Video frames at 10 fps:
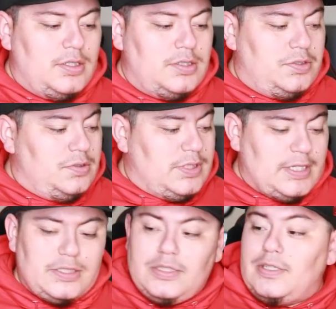this shoe is
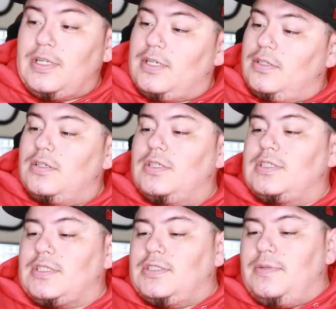actually
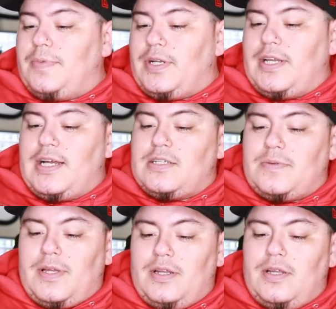pretty nice,
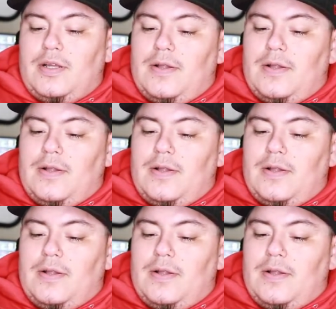man.